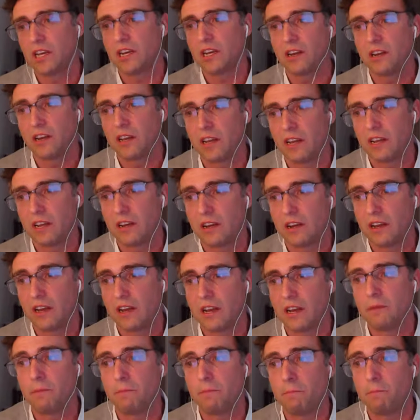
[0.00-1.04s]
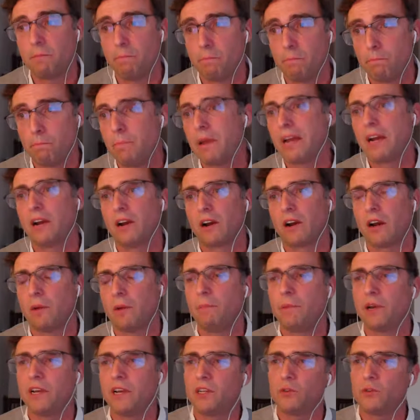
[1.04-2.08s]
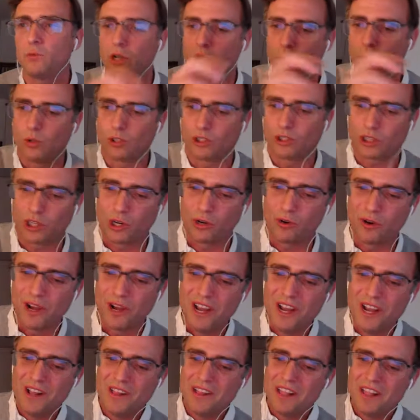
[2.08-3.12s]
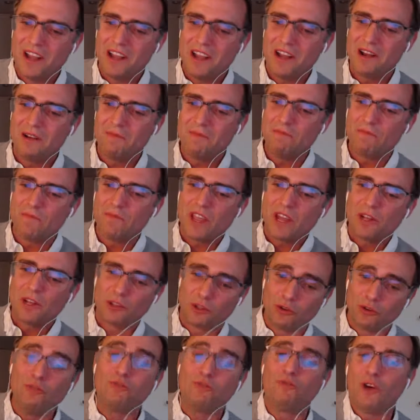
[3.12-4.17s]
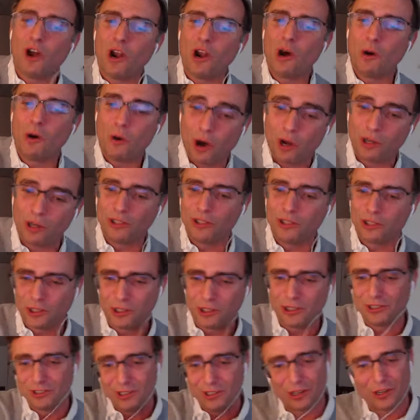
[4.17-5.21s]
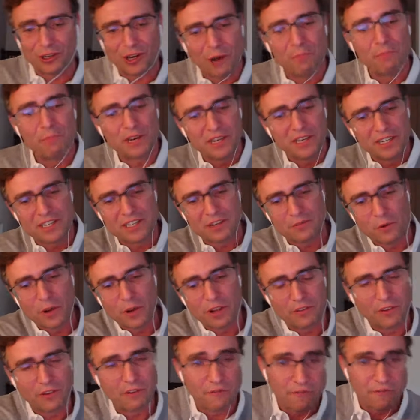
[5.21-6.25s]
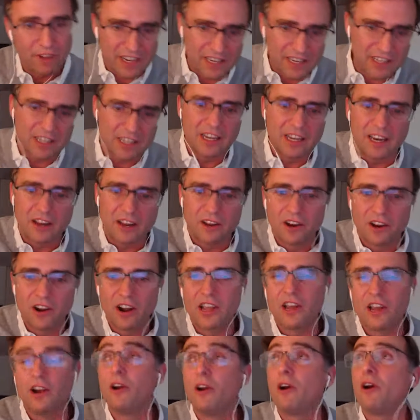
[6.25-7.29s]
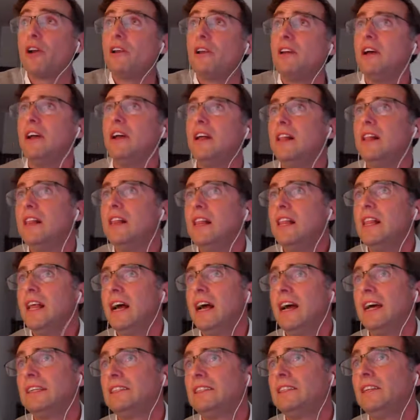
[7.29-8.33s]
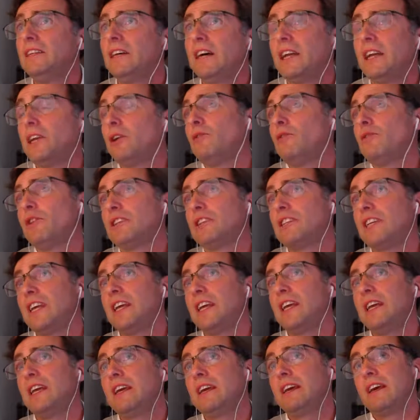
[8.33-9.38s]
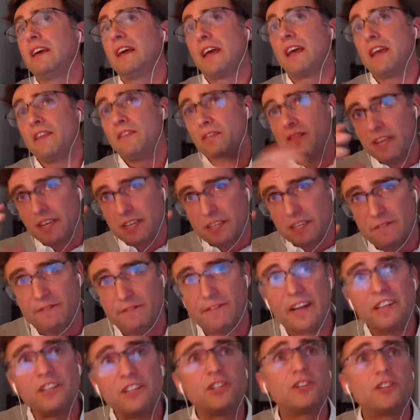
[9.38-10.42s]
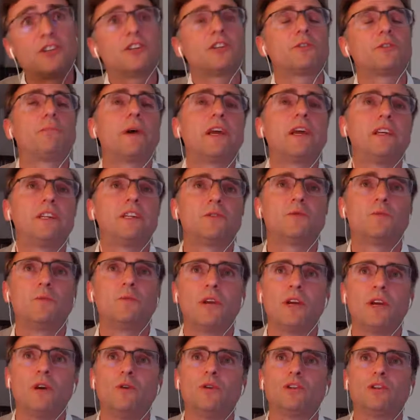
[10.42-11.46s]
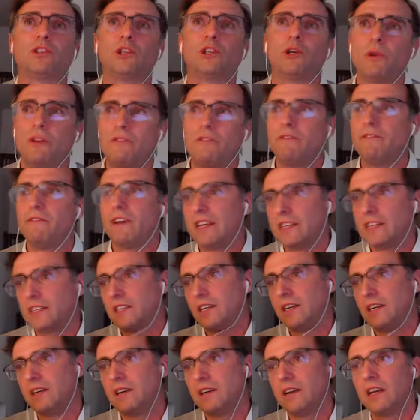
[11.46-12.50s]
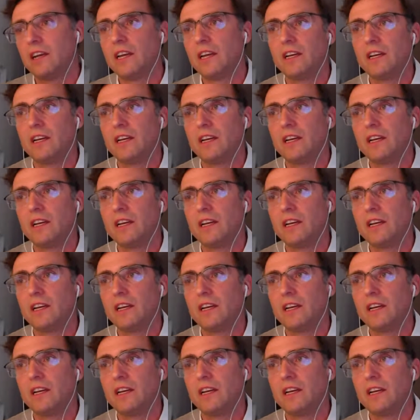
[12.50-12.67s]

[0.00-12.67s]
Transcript: in bigger companies. We also do follow-ons on companies that we've invested earlier on. And obviously, in this venture space, we also invest in